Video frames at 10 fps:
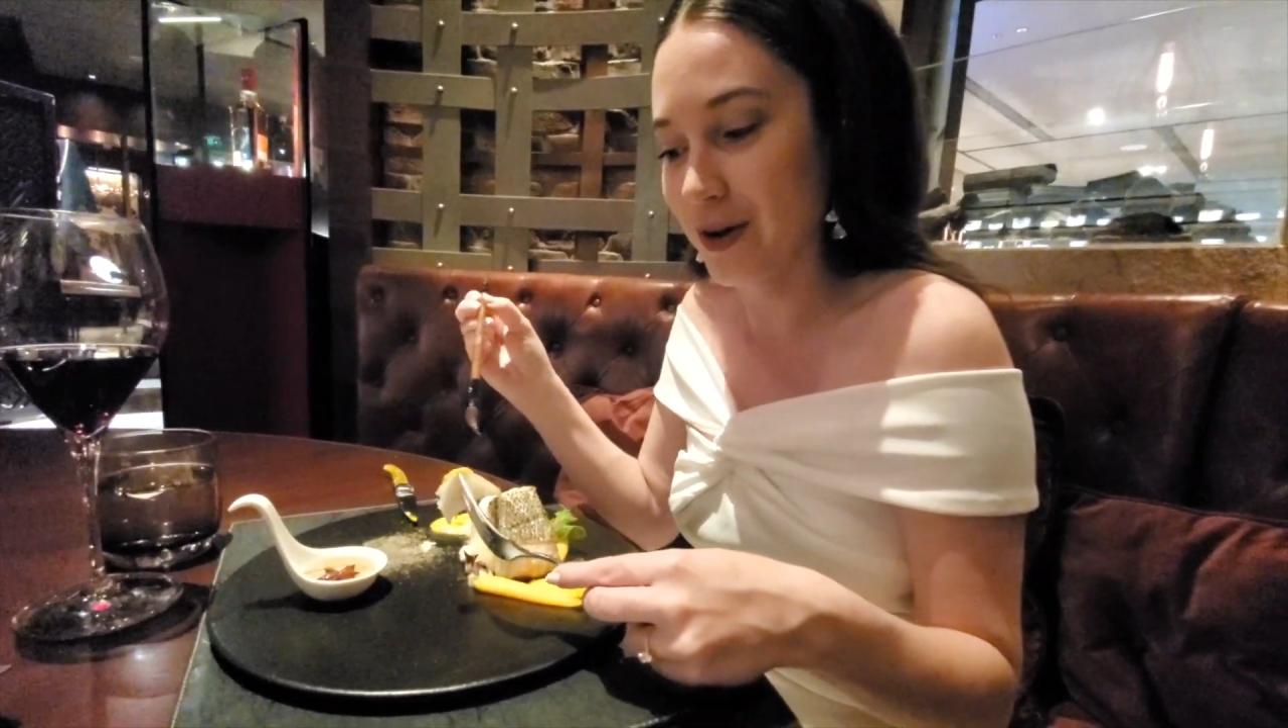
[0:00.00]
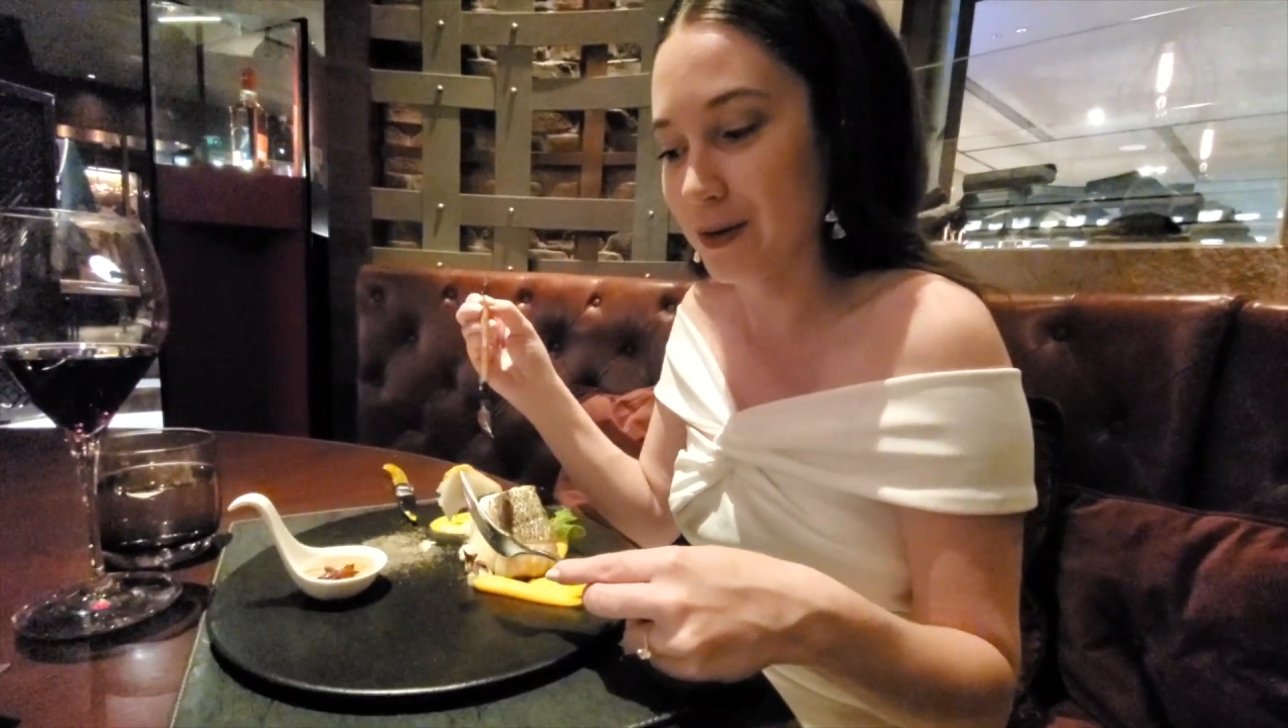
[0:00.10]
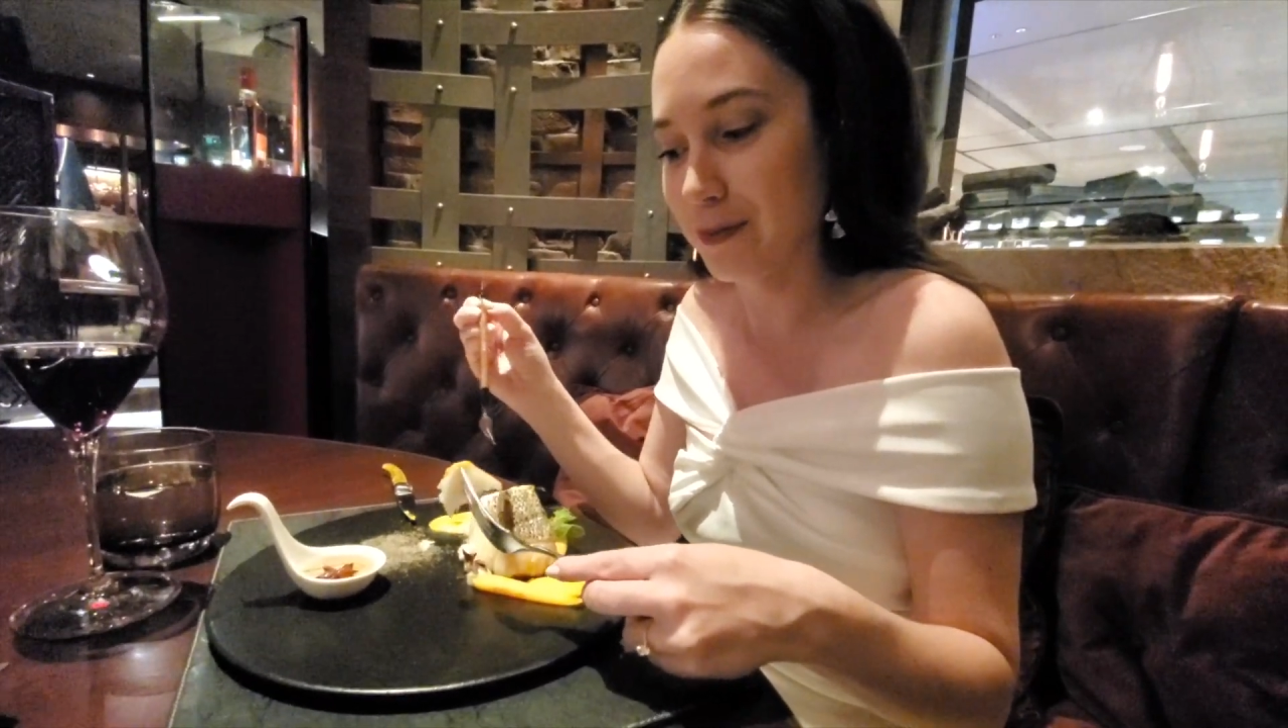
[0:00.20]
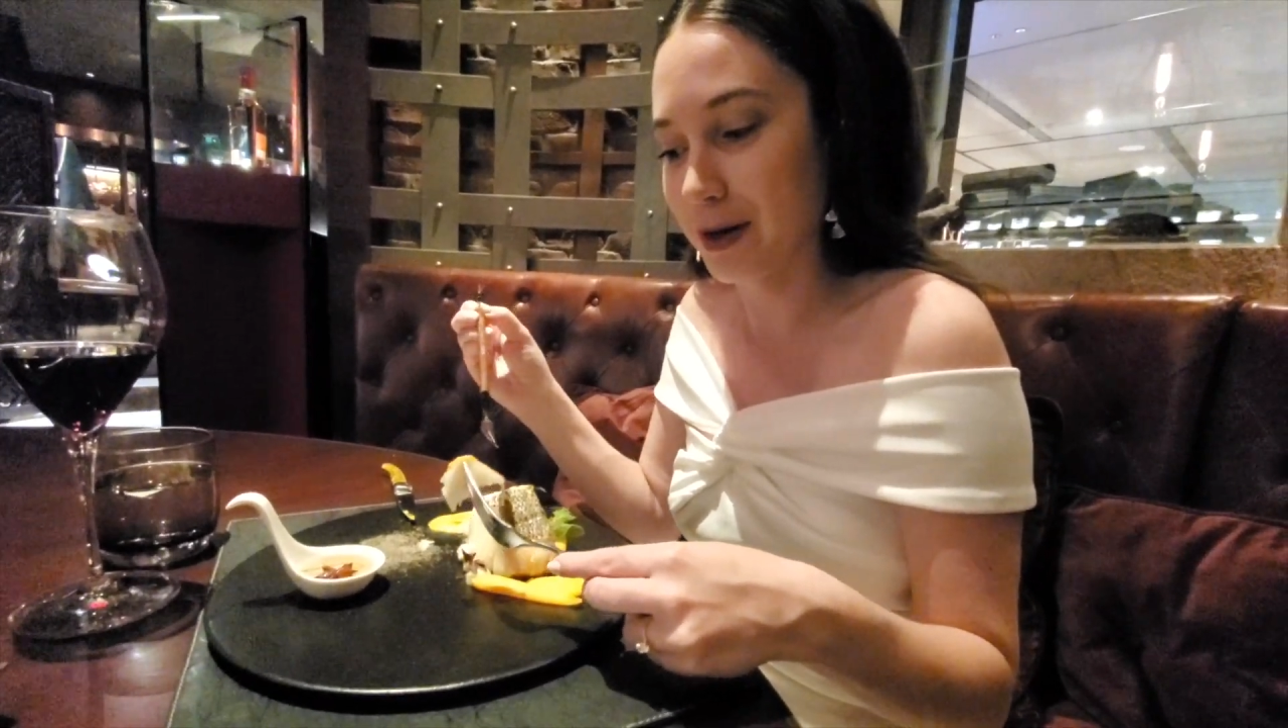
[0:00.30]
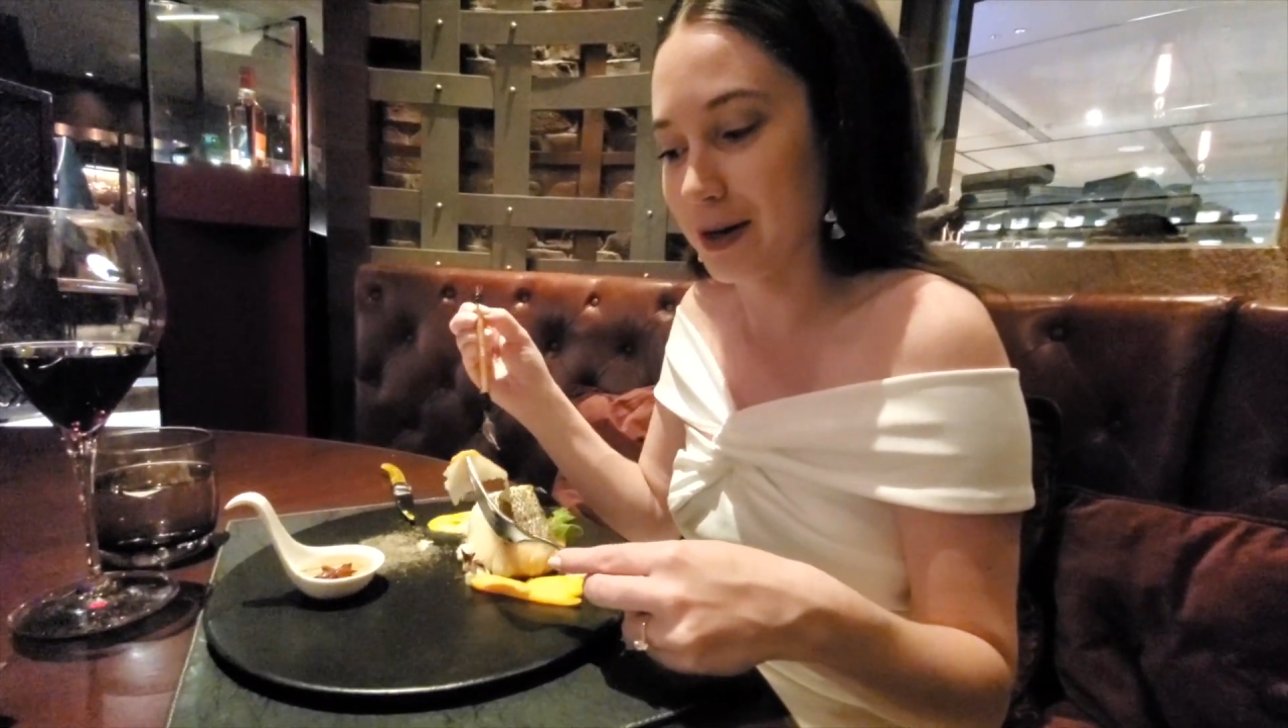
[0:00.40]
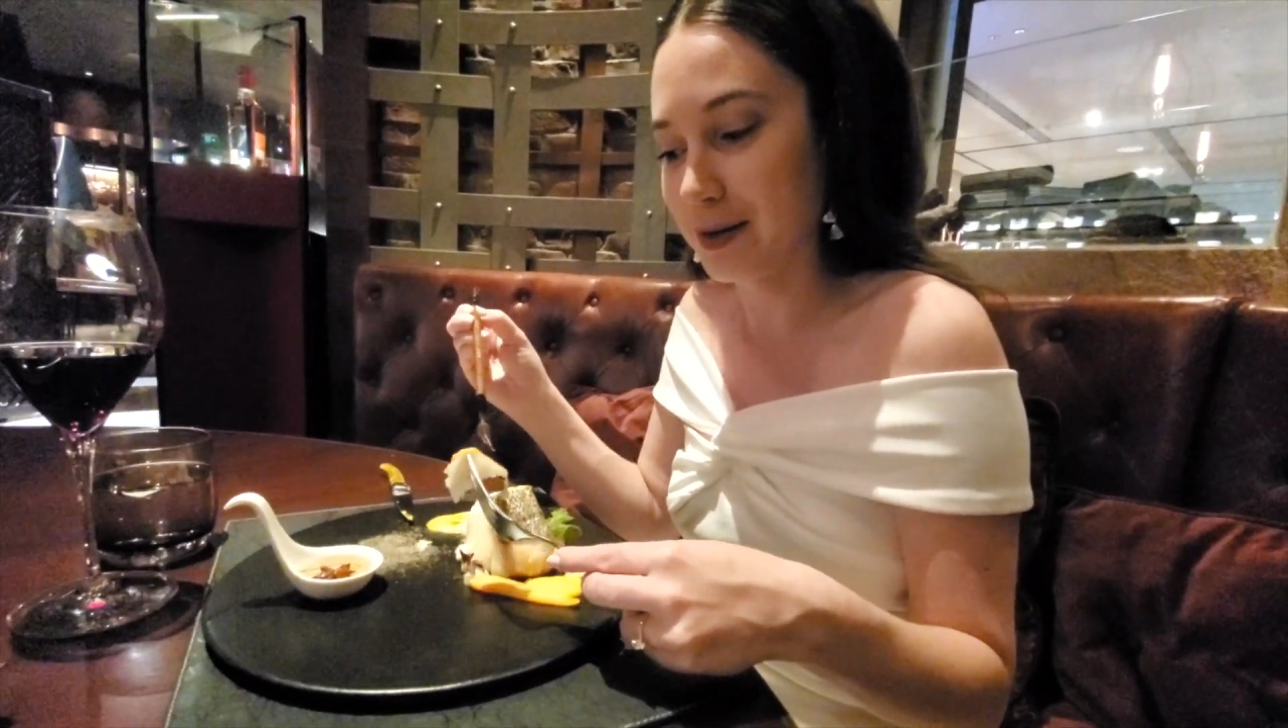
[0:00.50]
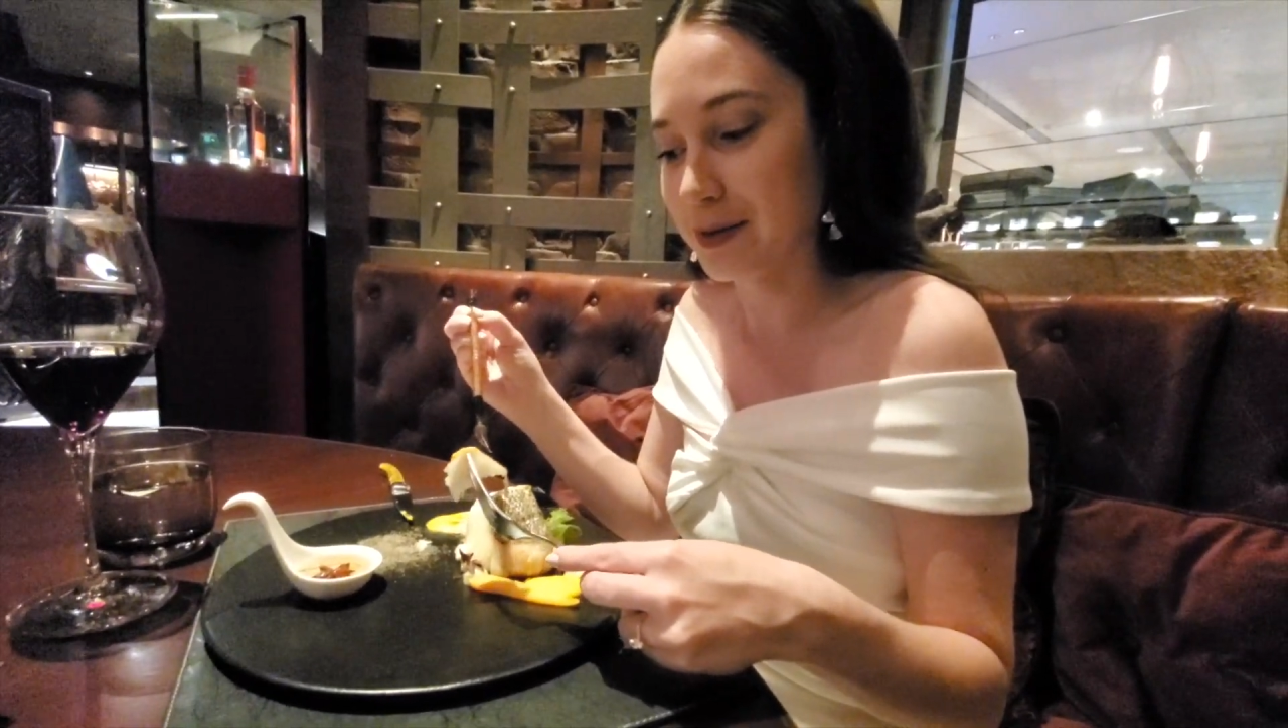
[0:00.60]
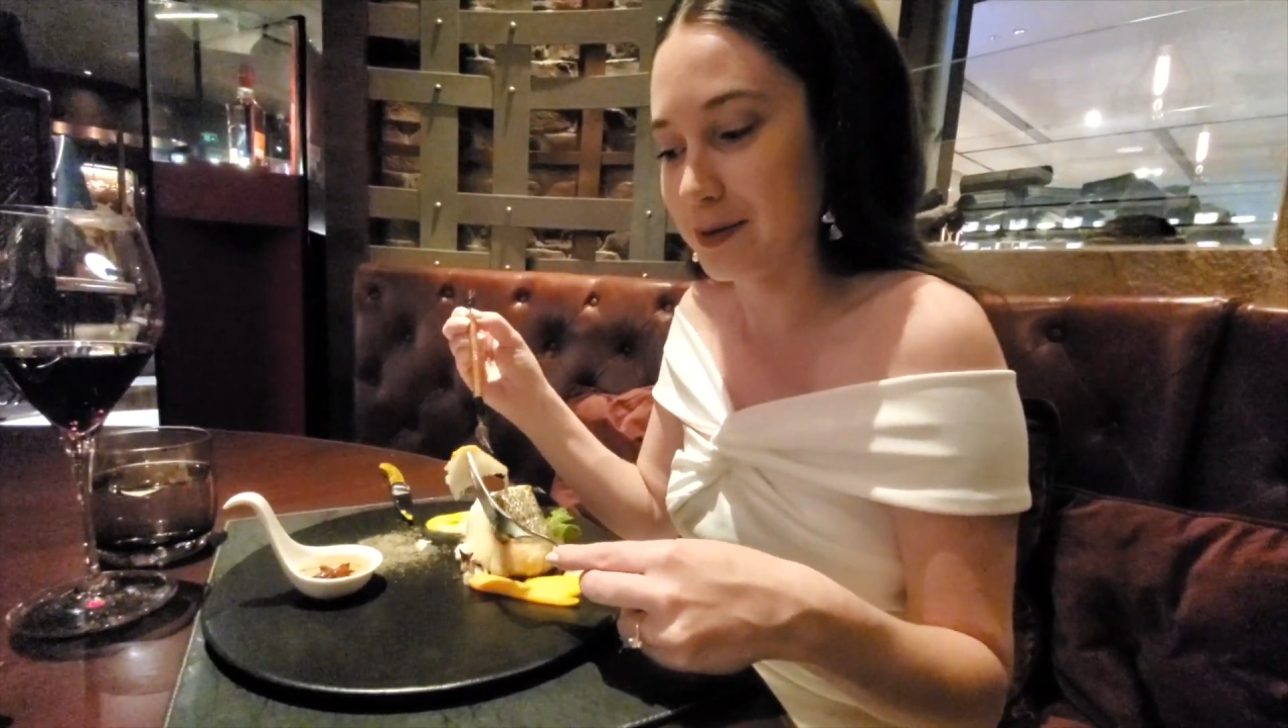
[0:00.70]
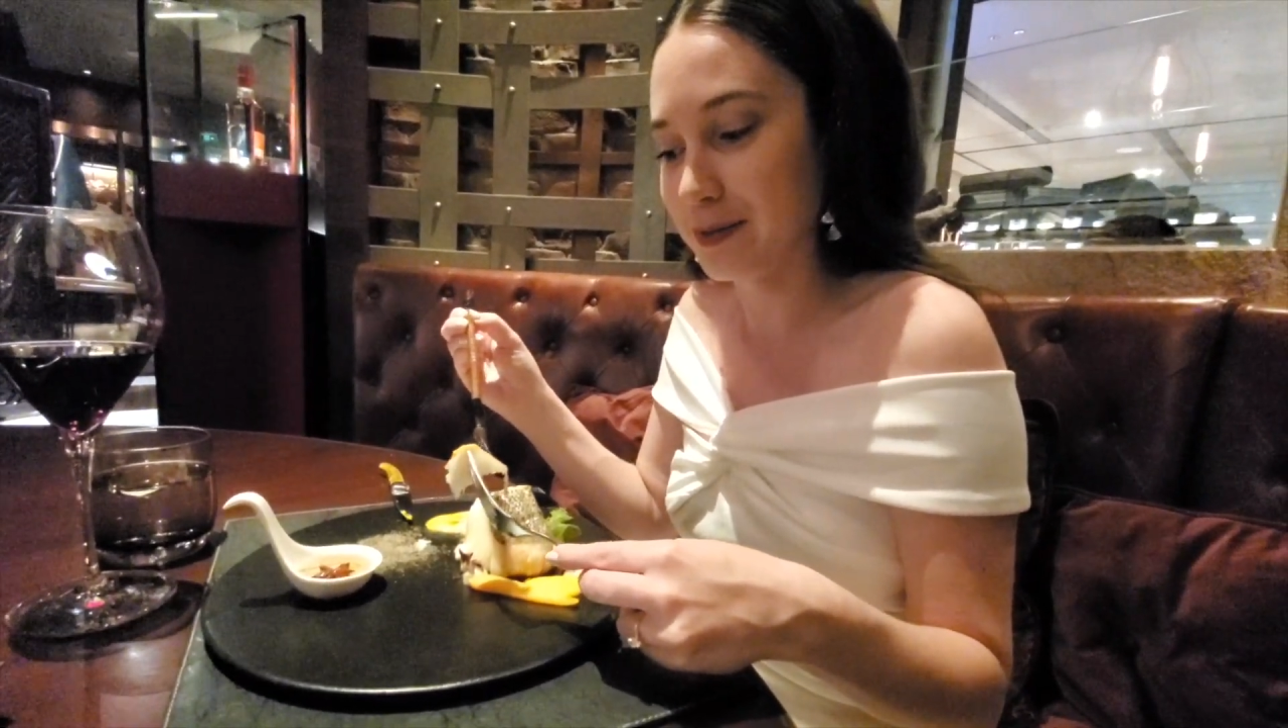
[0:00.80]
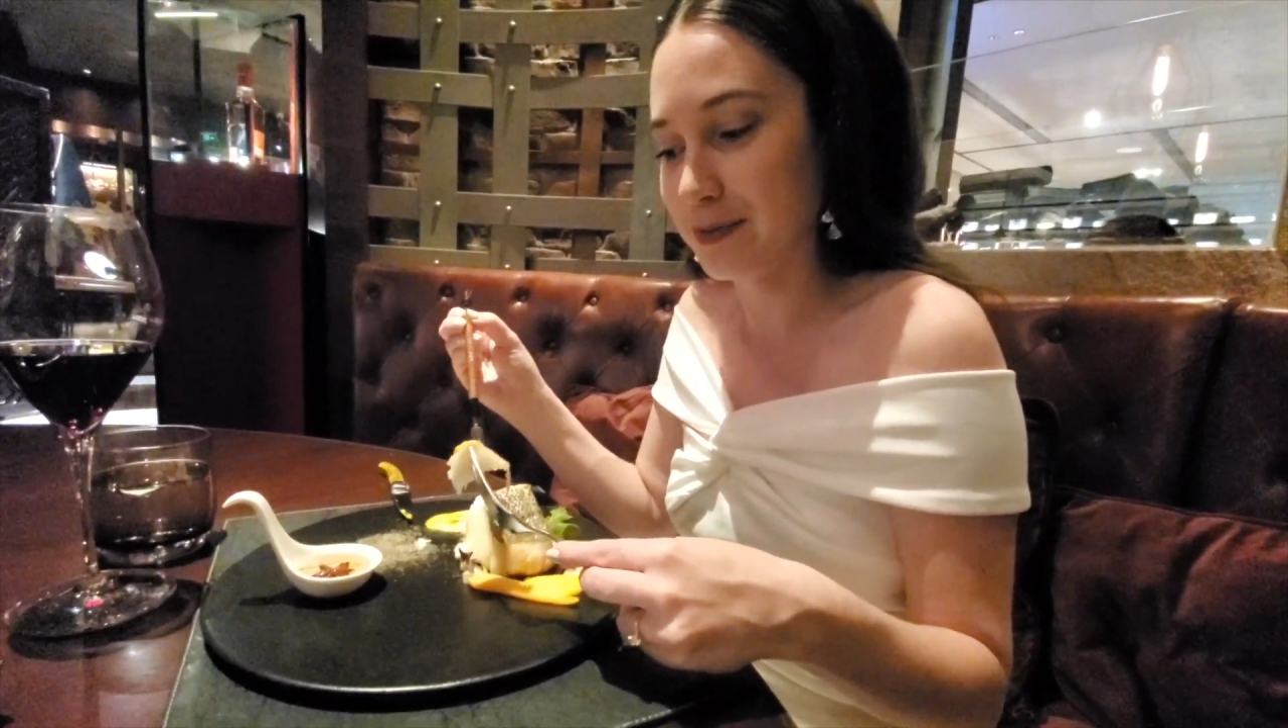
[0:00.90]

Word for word: on my